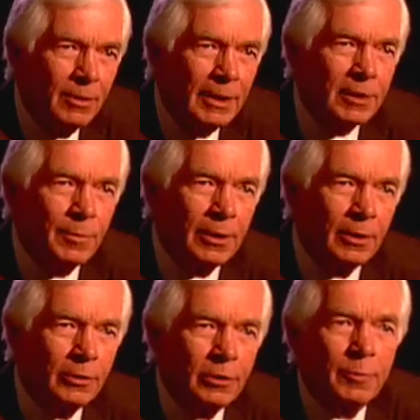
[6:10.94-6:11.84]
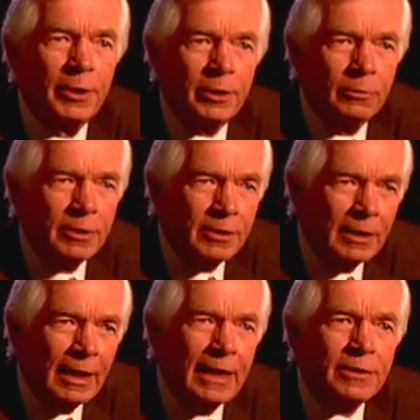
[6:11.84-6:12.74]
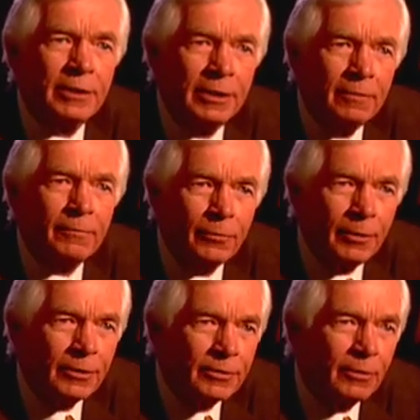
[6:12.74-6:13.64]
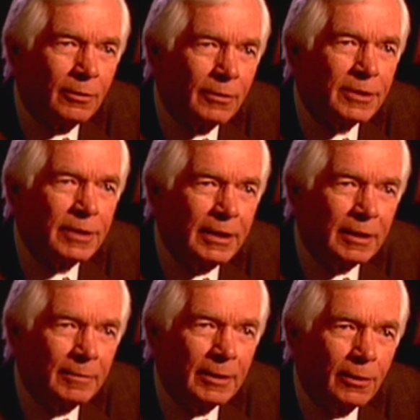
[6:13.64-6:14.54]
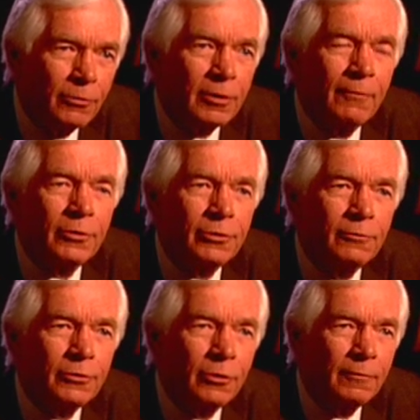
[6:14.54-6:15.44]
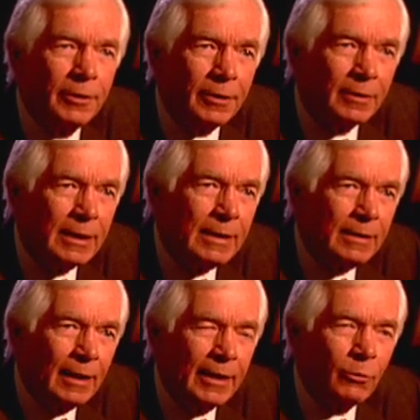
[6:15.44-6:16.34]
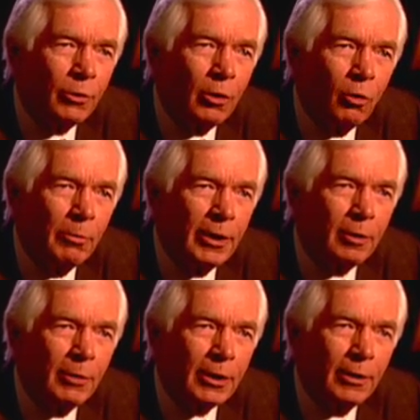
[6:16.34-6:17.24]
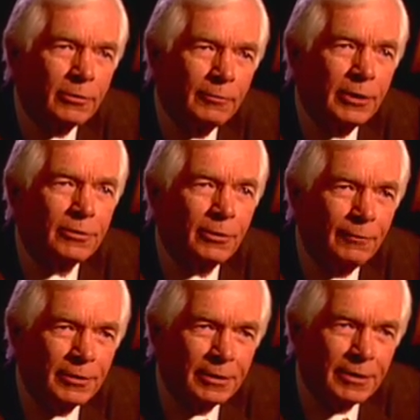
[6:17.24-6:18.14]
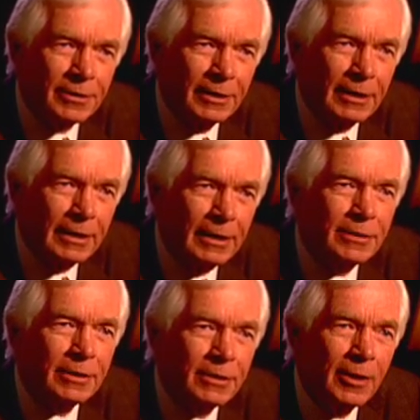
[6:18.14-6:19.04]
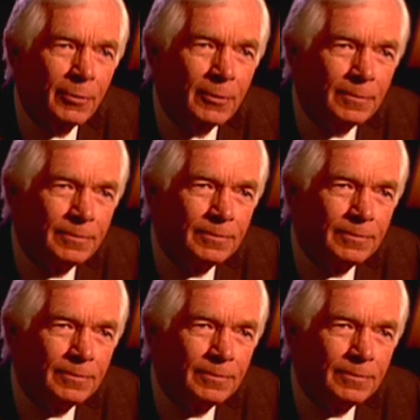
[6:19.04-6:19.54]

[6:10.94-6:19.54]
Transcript: Well, he's been a conspicuous and lasting influence on the Senate and those of us who've served here. I think we're all better because of his service in the Senate and his example.